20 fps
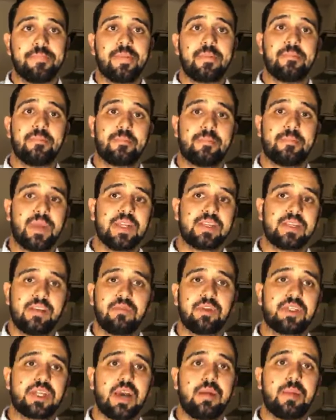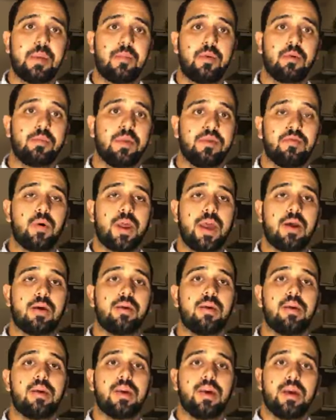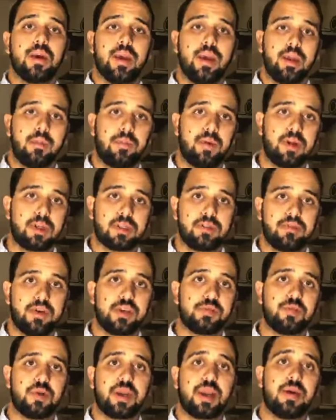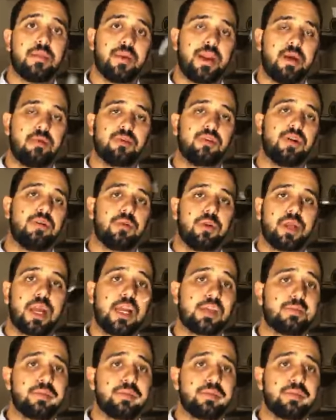Because every time I pulled my phone out and pressed the Facebook app, and I was able to catch me.